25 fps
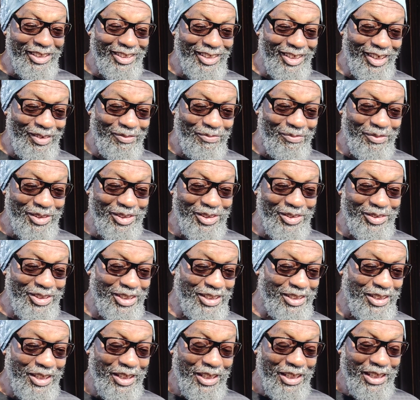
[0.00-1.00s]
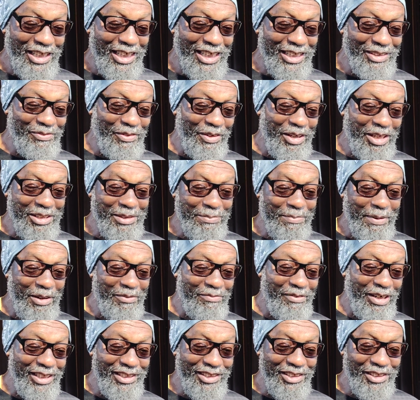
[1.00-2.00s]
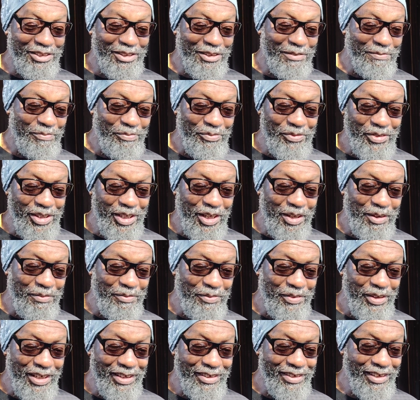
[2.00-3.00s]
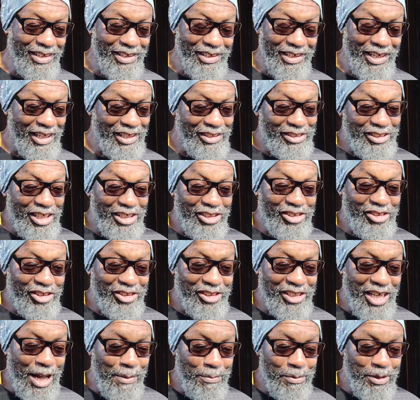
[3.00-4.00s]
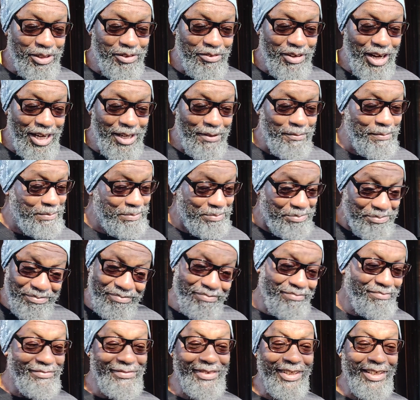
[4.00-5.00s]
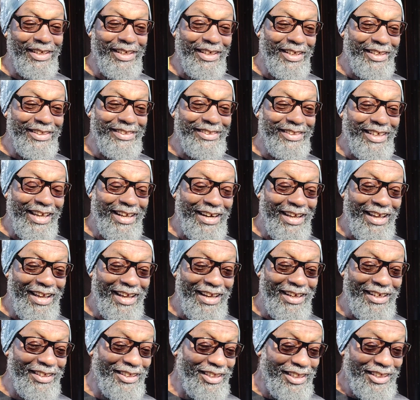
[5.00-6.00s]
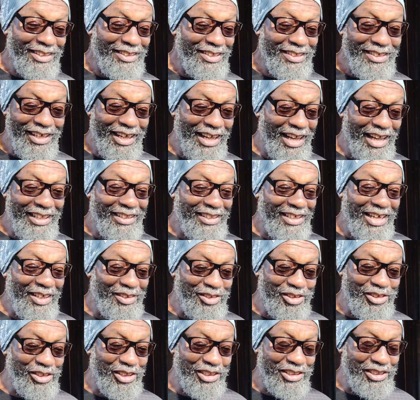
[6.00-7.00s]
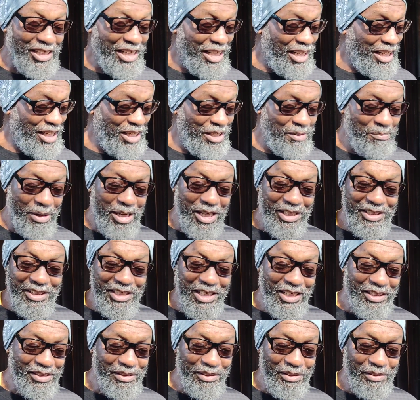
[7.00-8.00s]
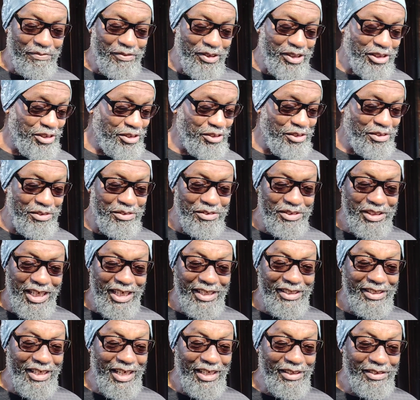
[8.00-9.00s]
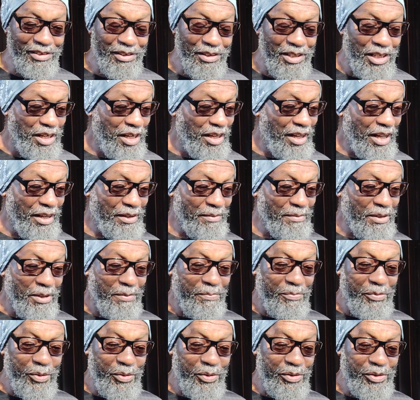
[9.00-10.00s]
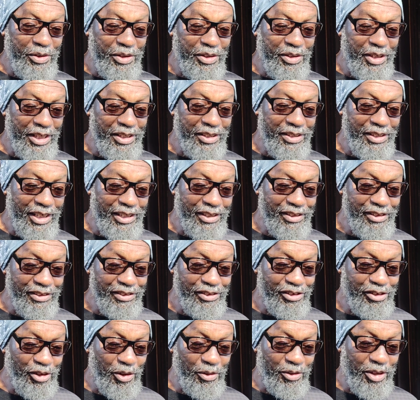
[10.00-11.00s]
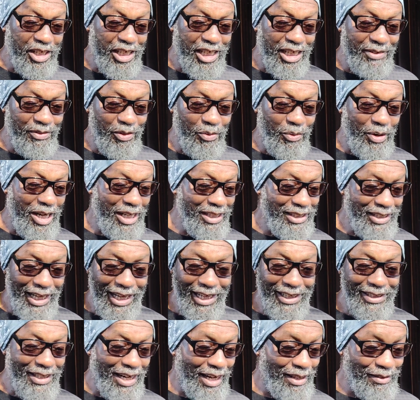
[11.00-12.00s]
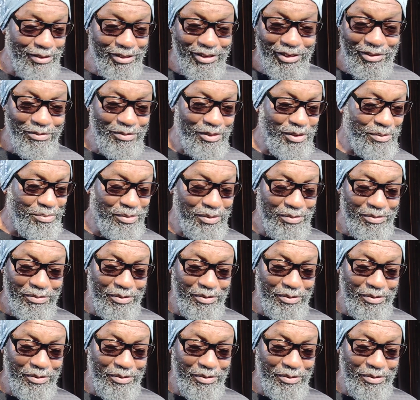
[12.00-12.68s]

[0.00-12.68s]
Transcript: you know, producers, it's, for, it's about racism, you know, and, and that's, that's your topic, right? da hand it out to your team, hand it out to officials, hand it out to hey, do, do like, like, turkey giveaways, hand out you know,